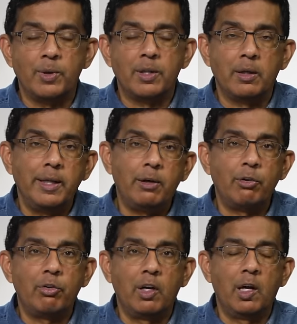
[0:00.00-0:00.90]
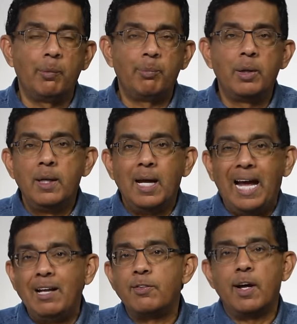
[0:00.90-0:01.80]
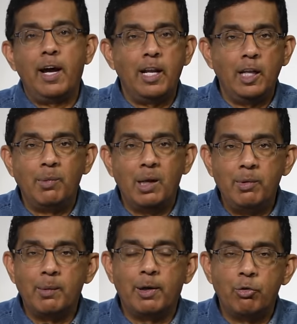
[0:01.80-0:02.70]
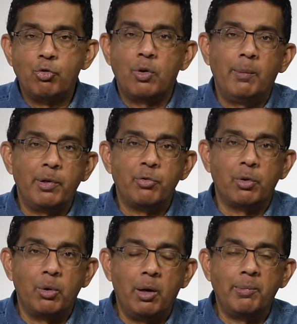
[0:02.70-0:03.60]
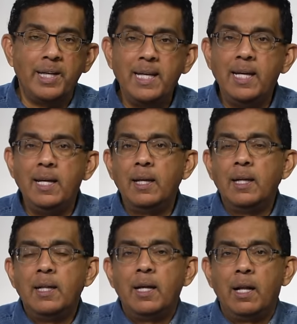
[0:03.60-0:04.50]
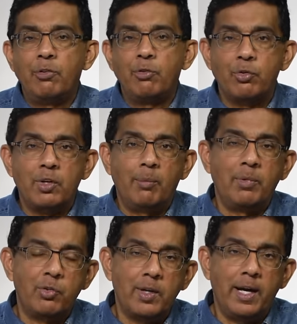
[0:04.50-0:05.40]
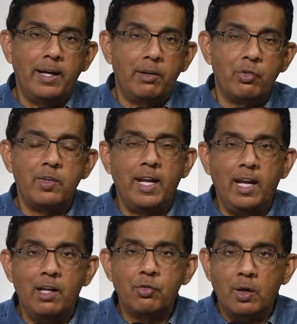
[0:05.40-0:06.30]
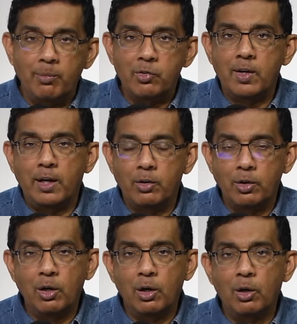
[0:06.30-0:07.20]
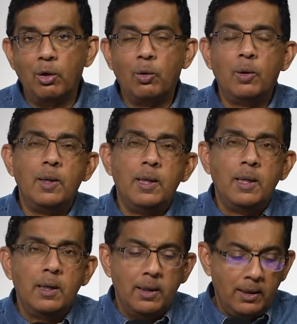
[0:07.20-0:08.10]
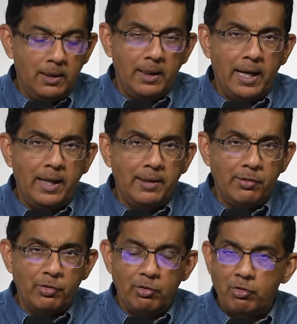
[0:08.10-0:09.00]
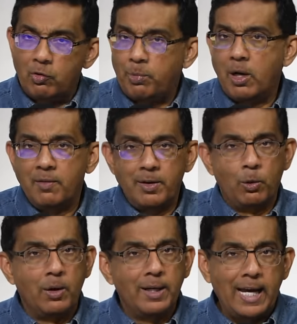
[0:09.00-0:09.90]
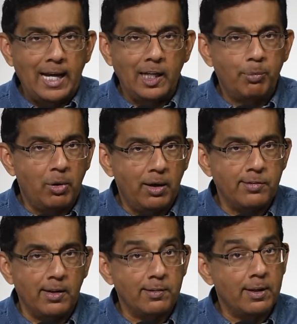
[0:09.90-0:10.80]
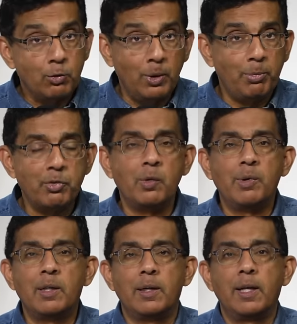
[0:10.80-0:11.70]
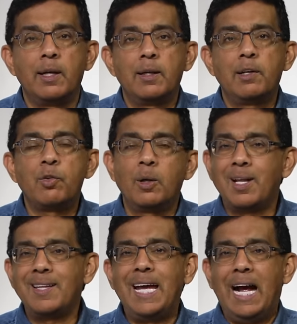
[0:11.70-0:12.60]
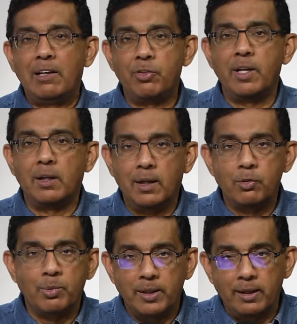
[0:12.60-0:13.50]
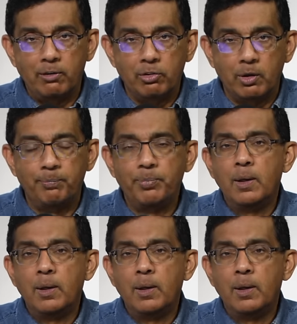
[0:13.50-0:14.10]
with the leadership, anxiety maybe about Trump as a nominee. And so some decide to stay, some decide to go. And this is just part of an organic process. That's one possibility. Let's call that the accidental explanation.